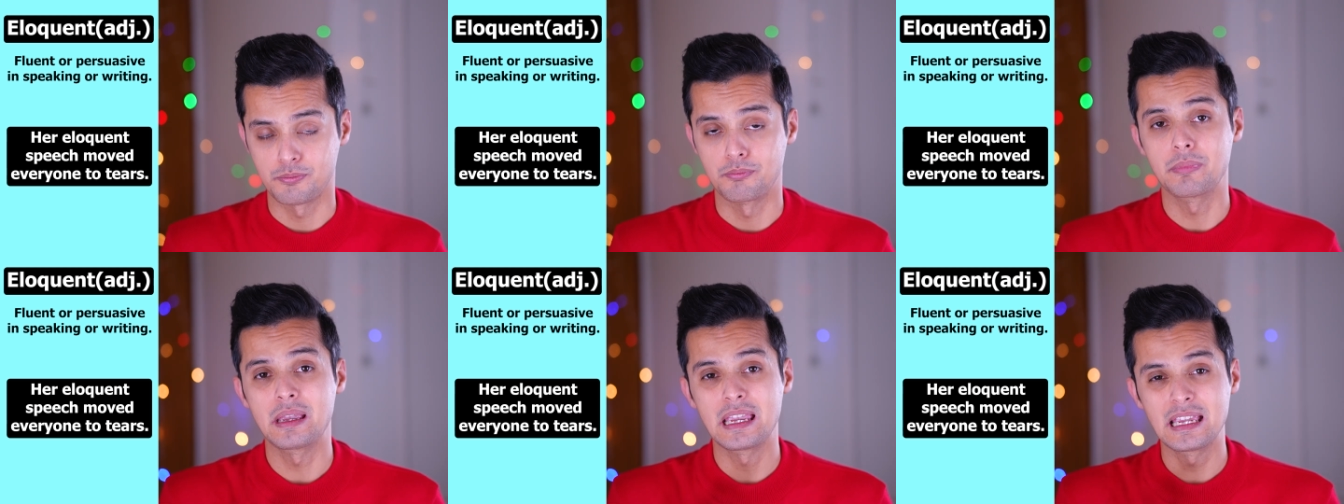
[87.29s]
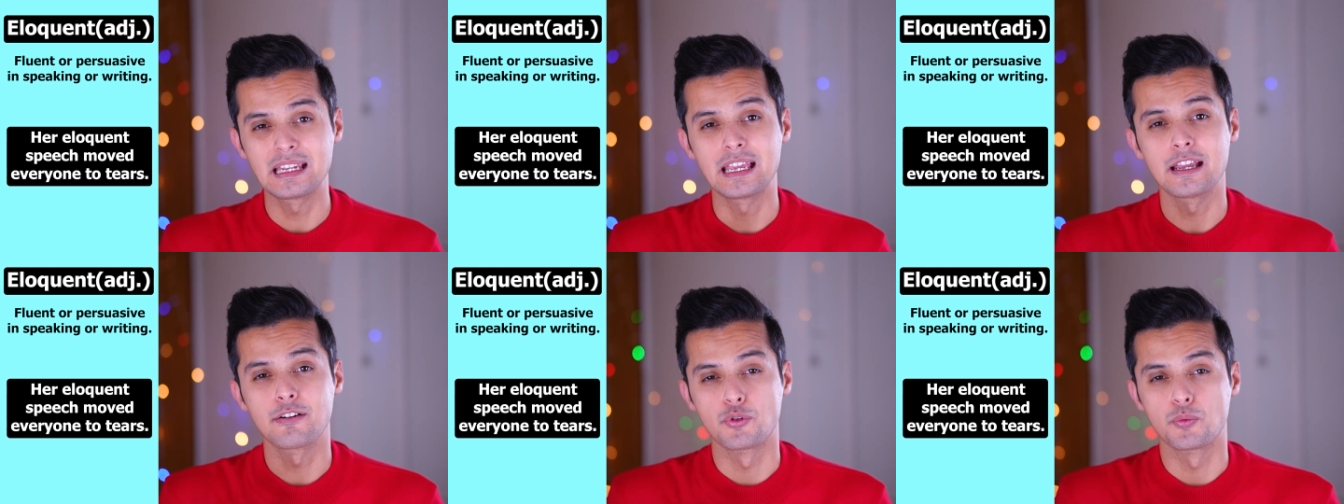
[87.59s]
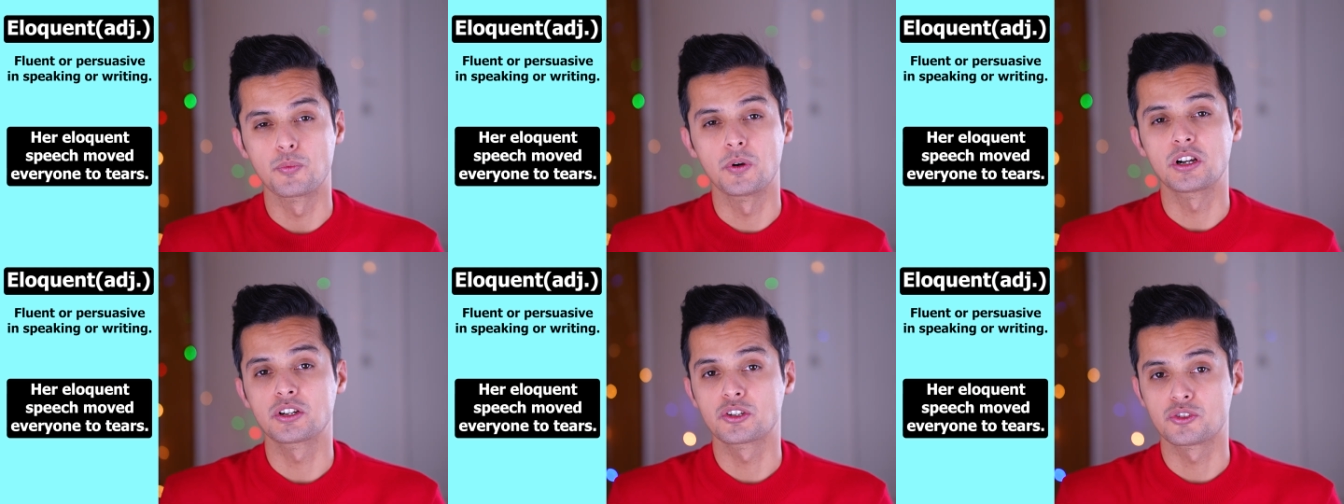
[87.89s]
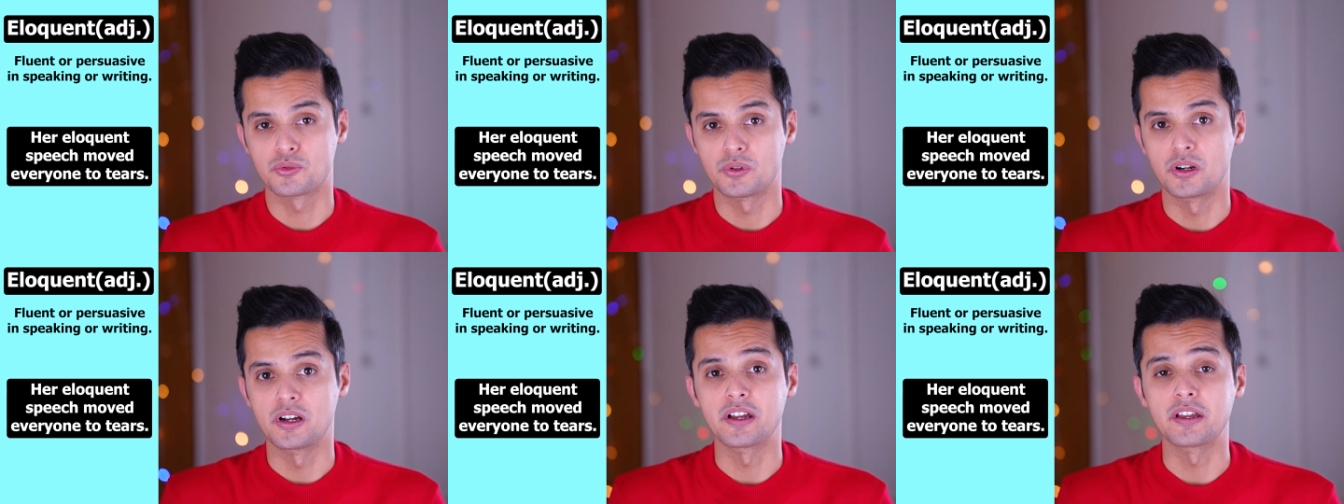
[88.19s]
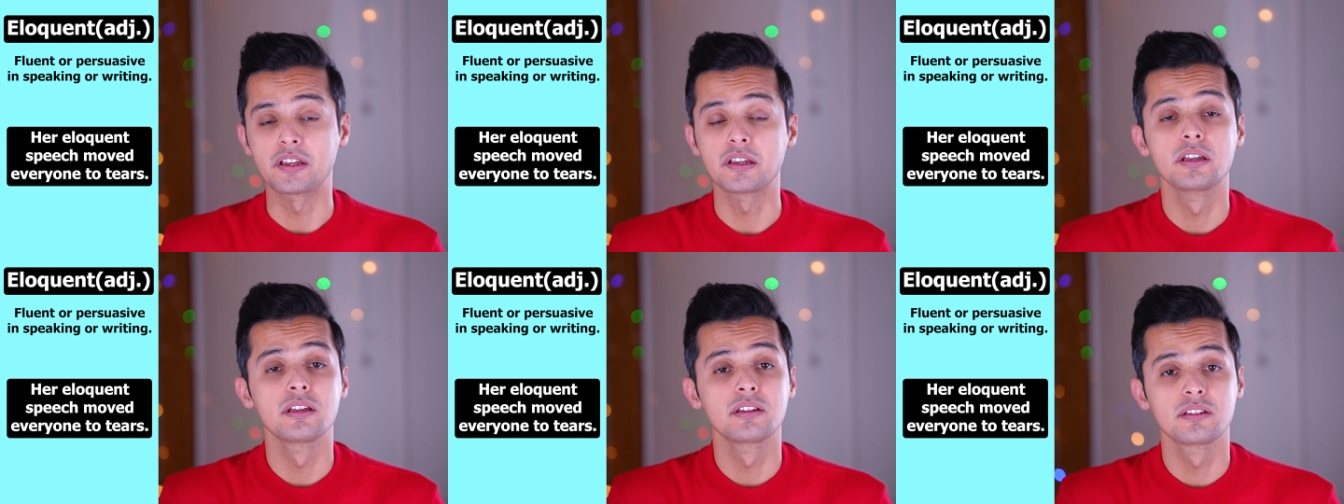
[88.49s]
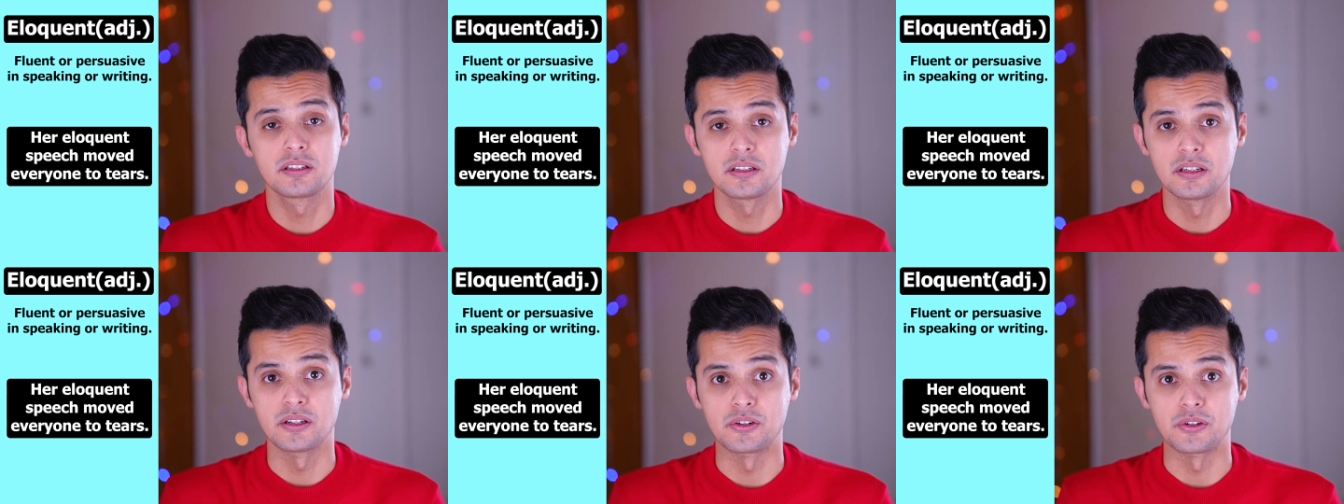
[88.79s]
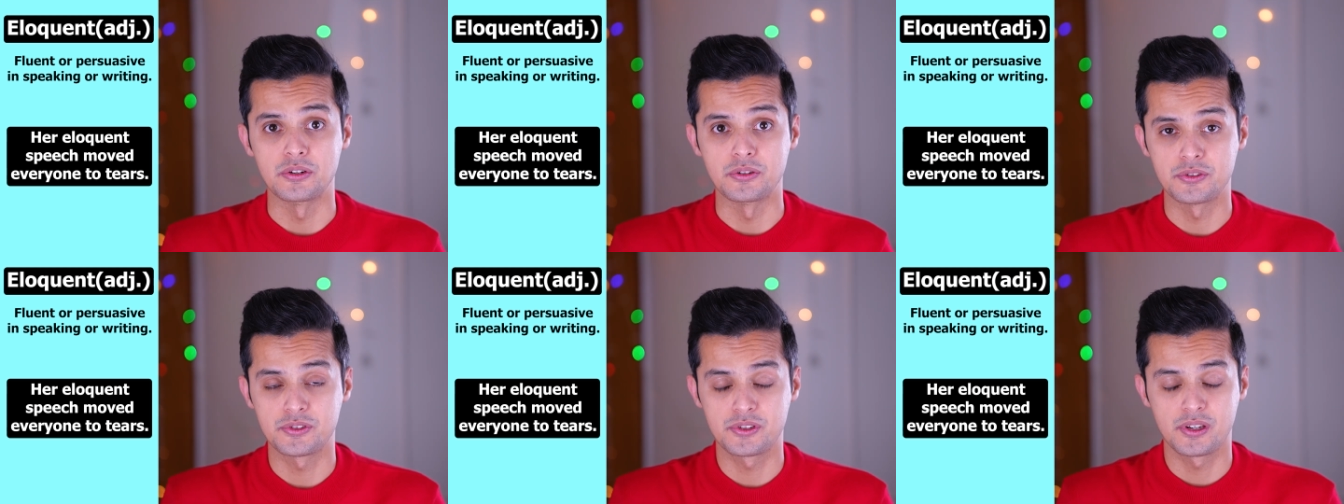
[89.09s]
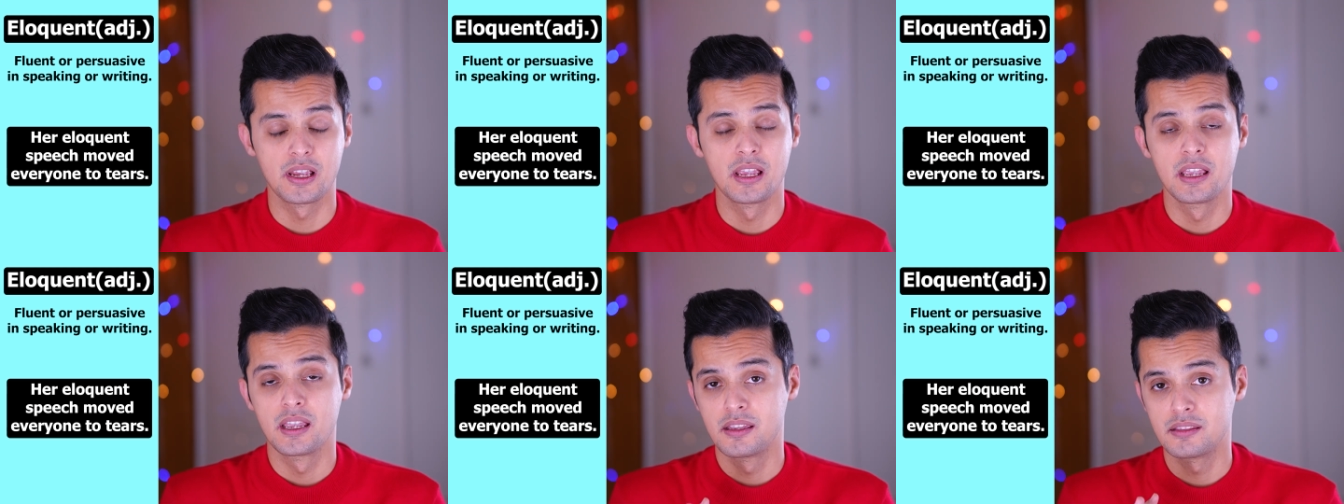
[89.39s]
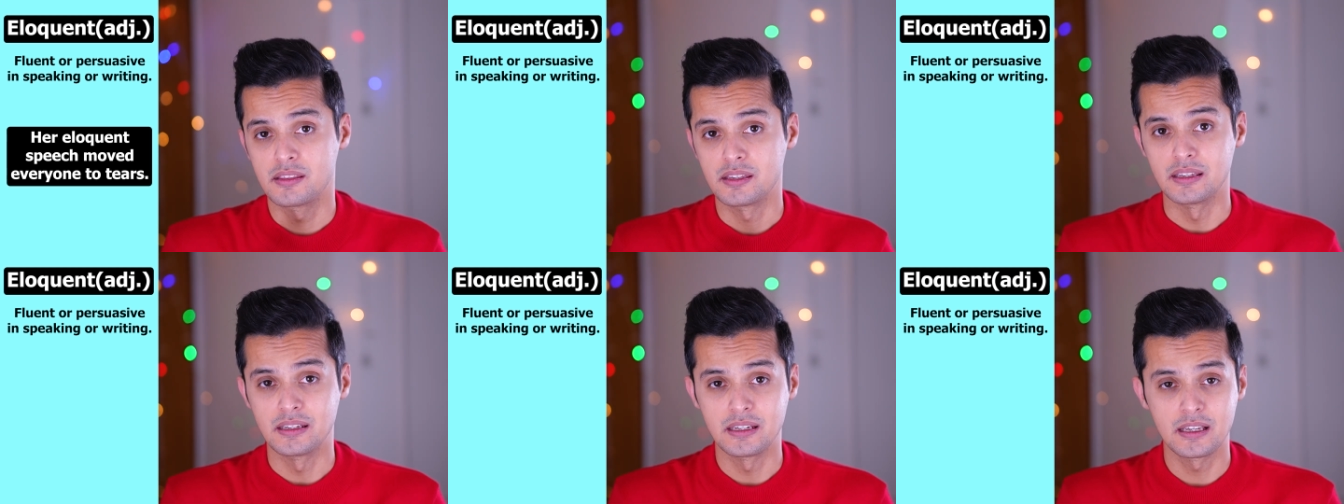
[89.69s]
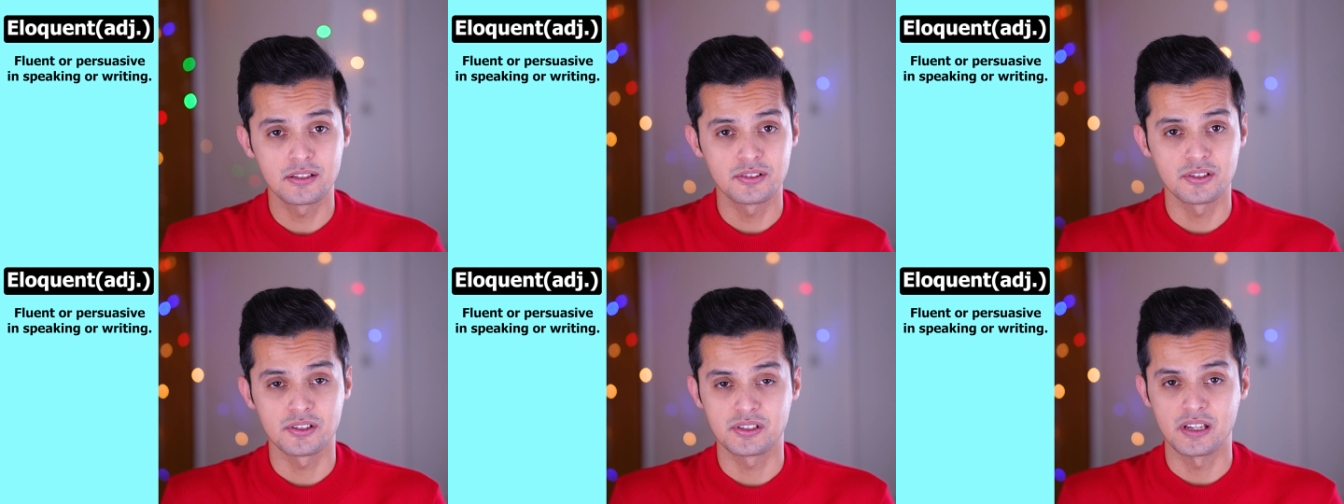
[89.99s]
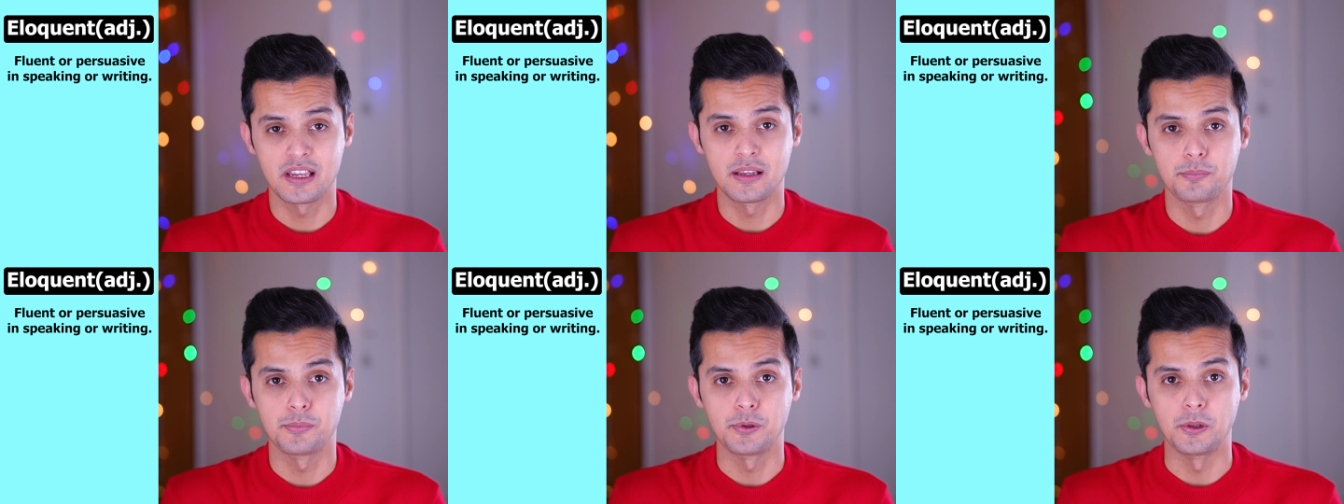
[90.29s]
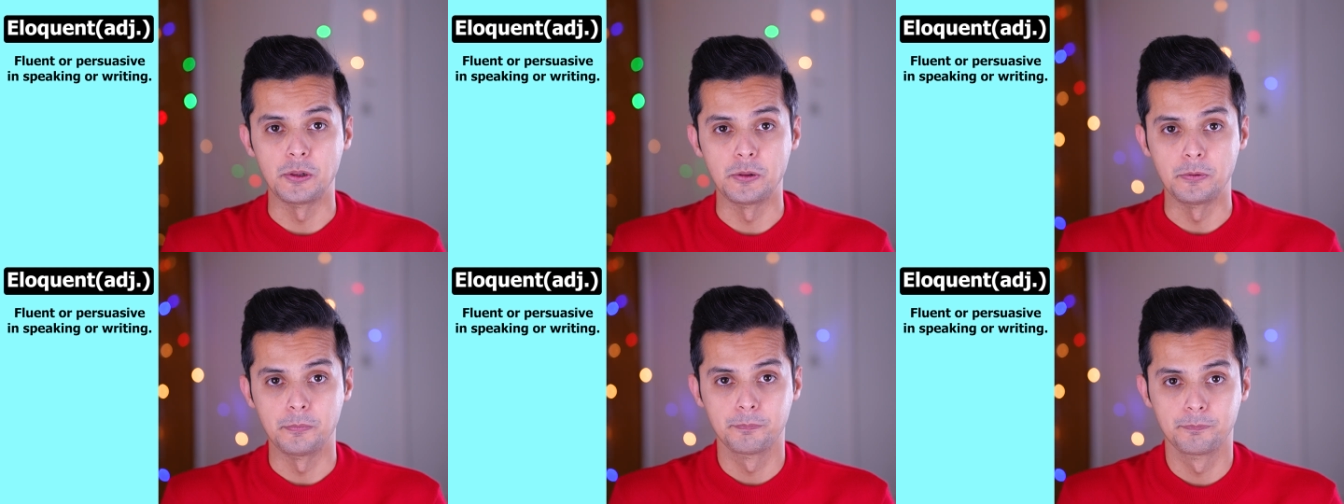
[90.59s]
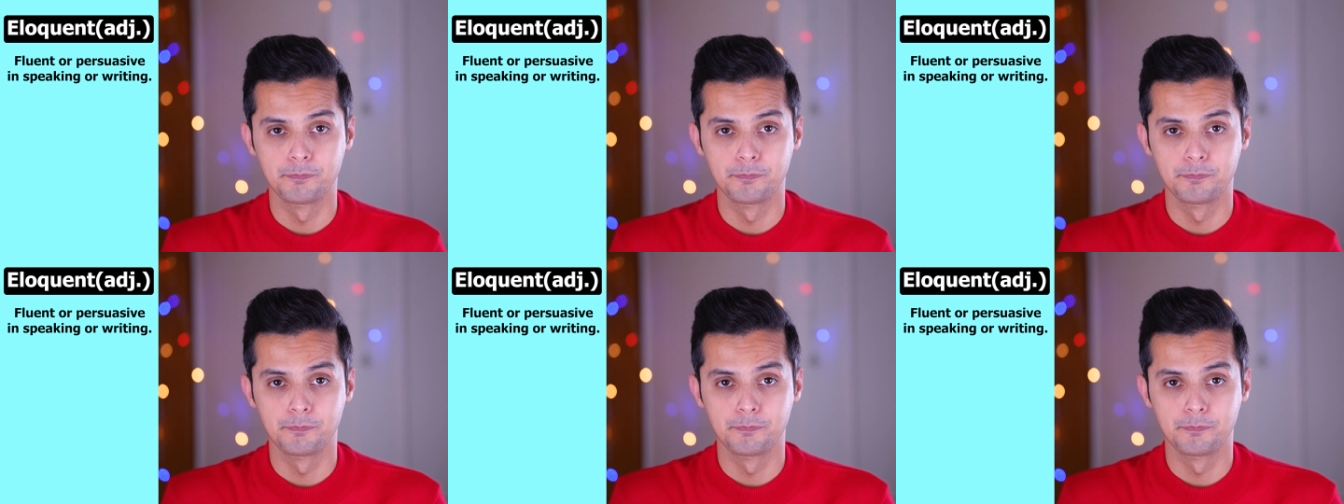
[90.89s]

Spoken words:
made everyone cry tears. The next example.